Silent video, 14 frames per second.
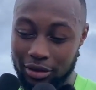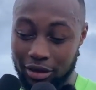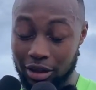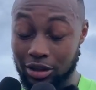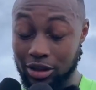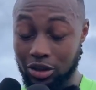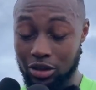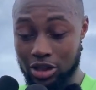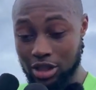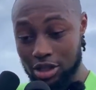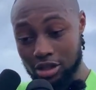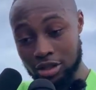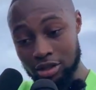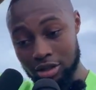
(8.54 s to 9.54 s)
I think it's a good
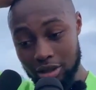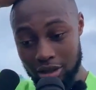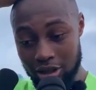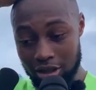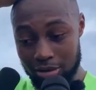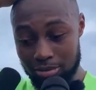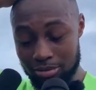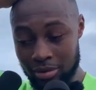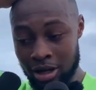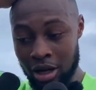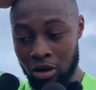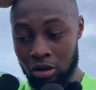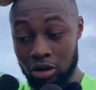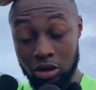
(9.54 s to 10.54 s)
season.
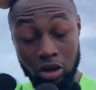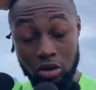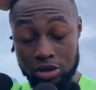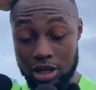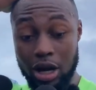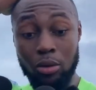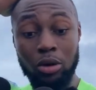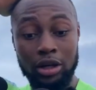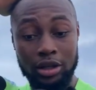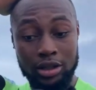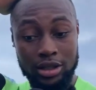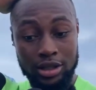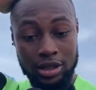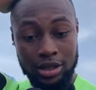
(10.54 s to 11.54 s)
I got the goals that I
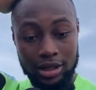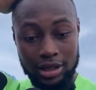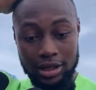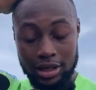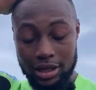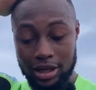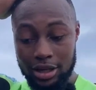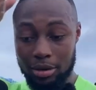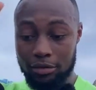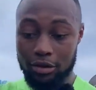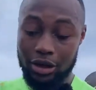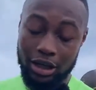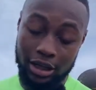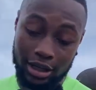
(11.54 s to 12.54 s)
wanted. I
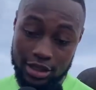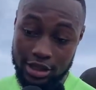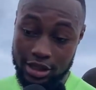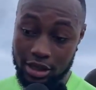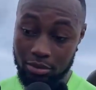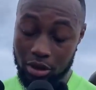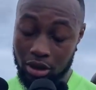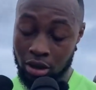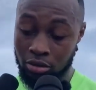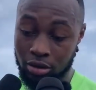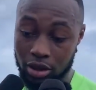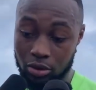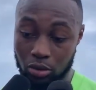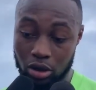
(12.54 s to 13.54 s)
feel like as a team we've done
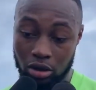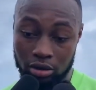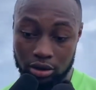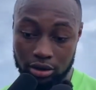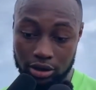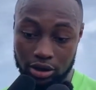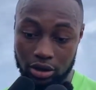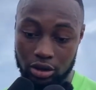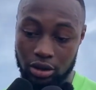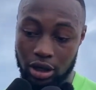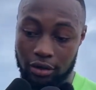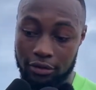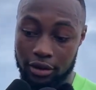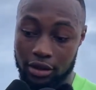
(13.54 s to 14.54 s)
really well, so
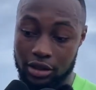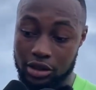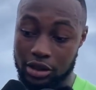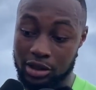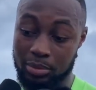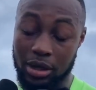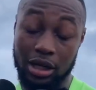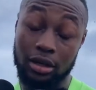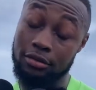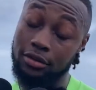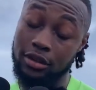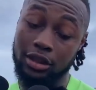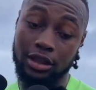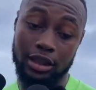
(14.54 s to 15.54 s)
I think it's just planning
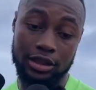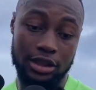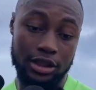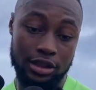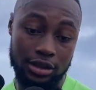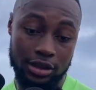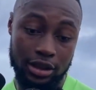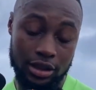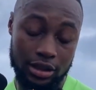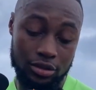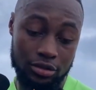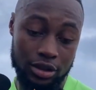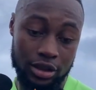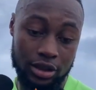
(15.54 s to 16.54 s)
for the next season ahead
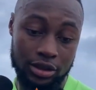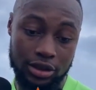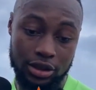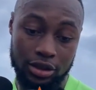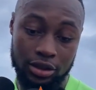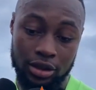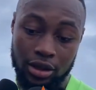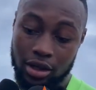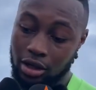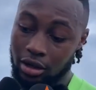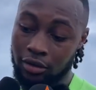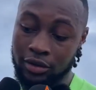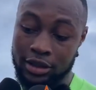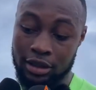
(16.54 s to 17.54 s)
really. So
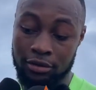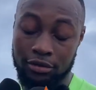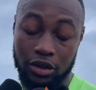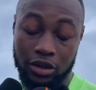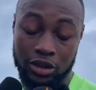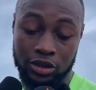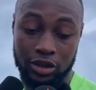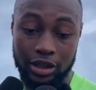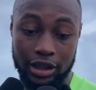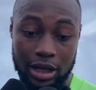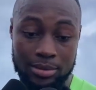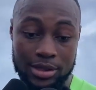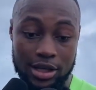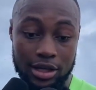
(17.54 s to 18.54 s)
obviously I'm focused on the
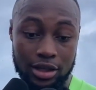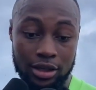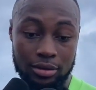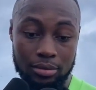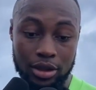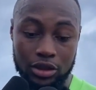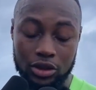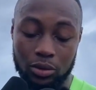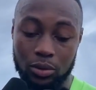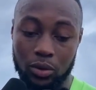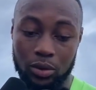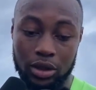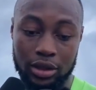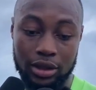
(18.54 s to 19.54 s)
games here, make sure we
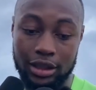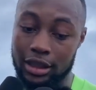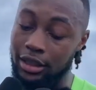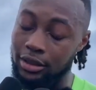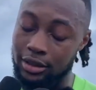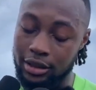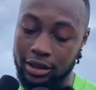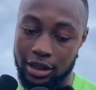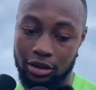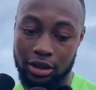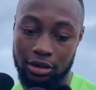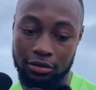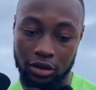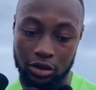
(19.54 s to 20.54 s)
win and then get
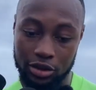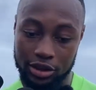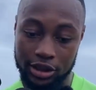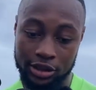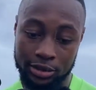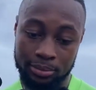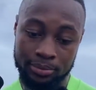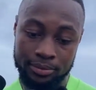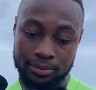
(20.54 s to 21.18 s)
ready for a new season.